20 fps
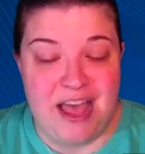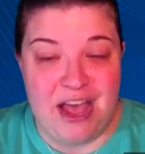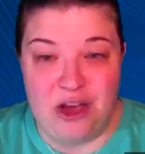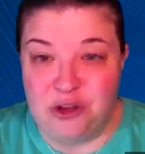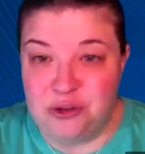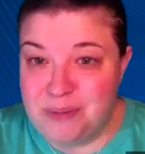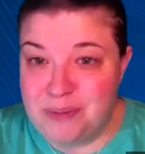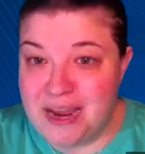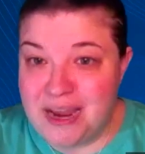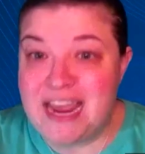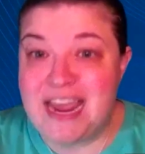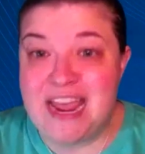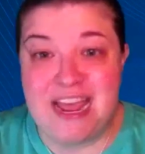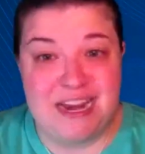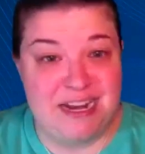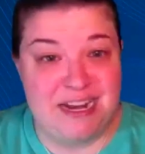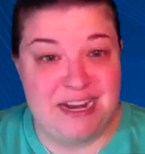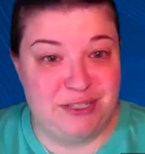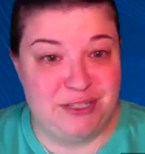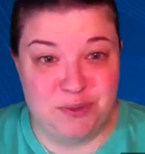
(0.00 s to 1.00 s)
held my
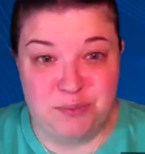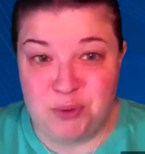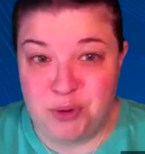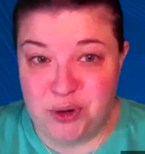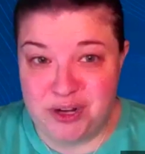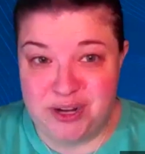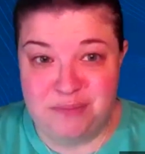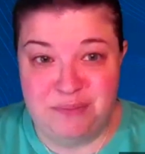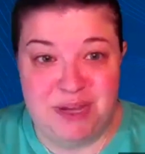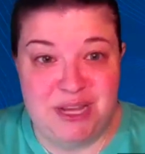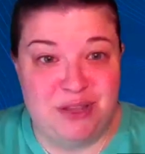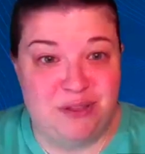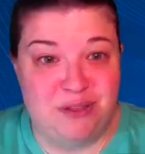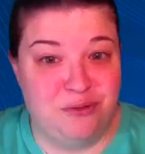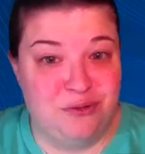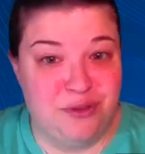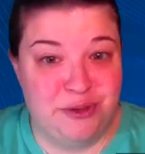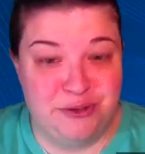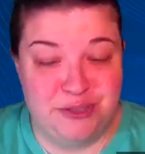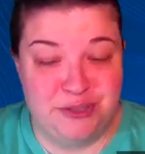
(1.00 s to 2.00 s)
hand and supported me
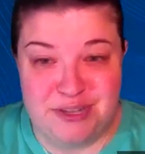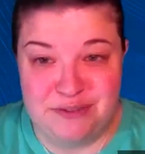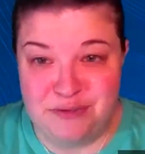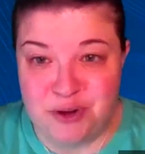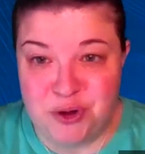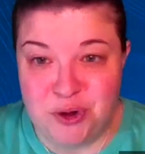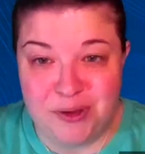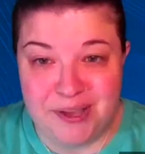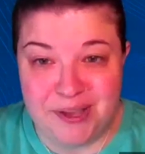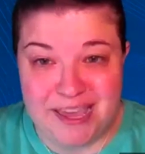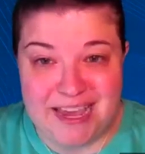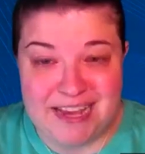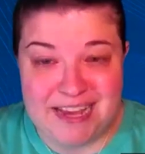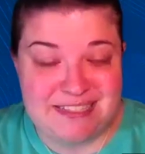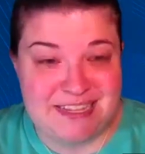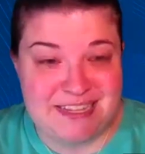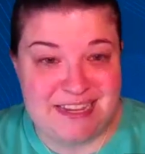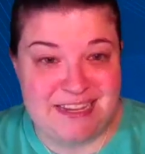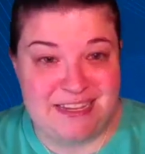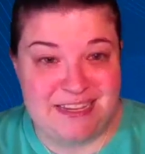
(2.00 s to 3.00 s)
through those difficult
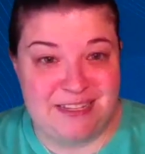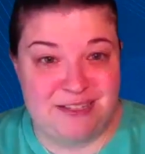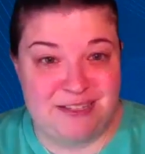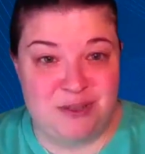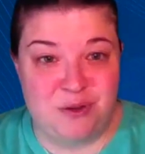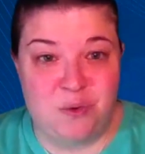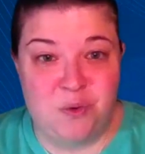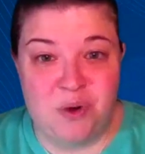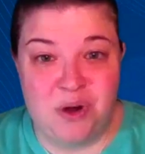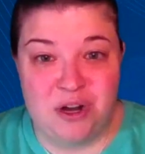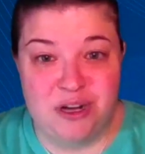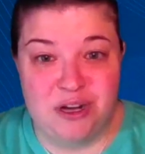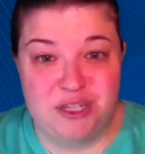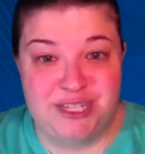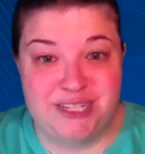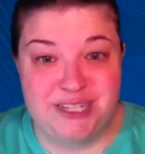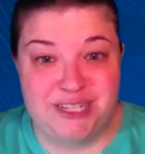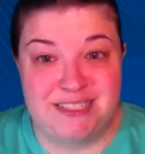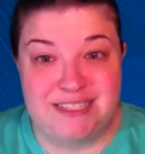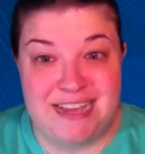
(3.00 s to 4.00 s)
cases or
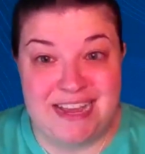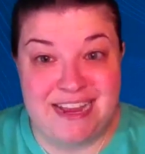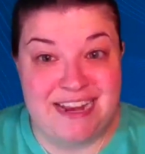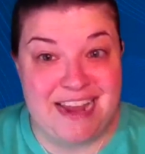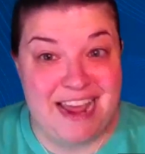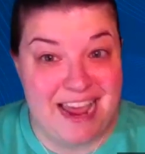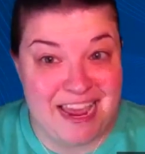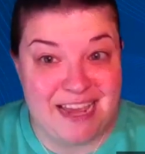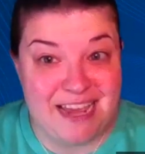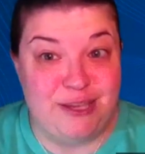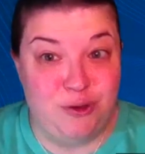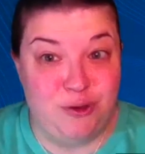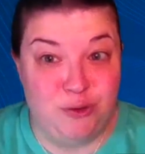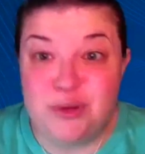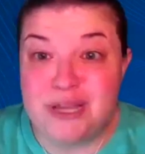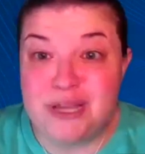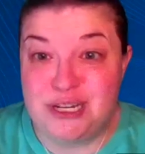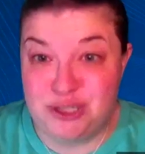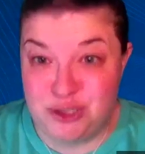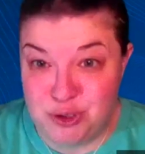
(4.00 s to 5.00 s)
just said, hey,
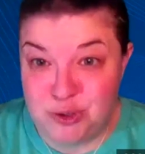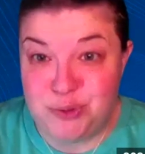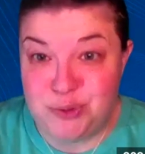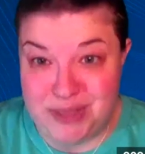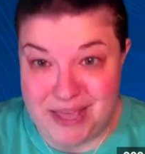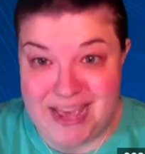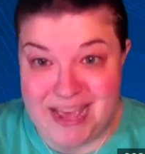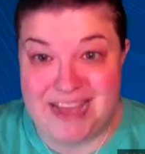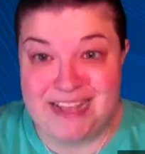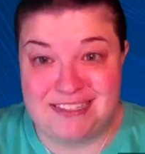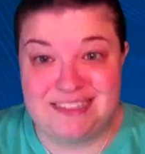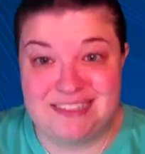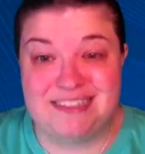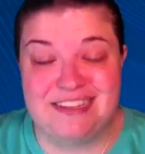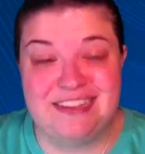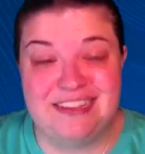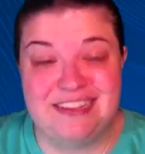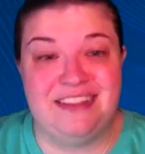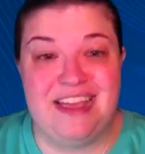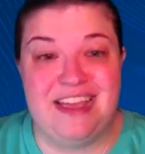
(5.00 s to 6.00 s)
you can do
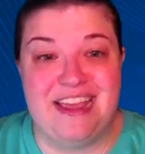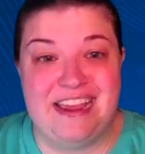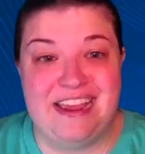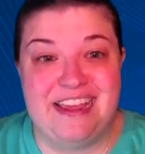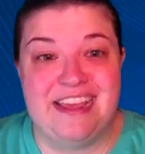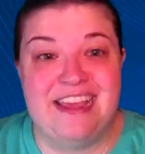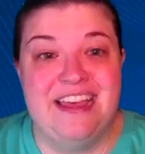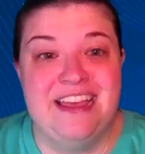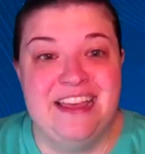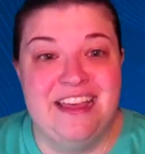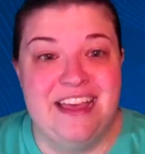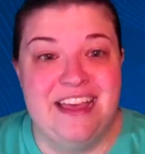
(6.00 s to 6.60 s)
this. Like,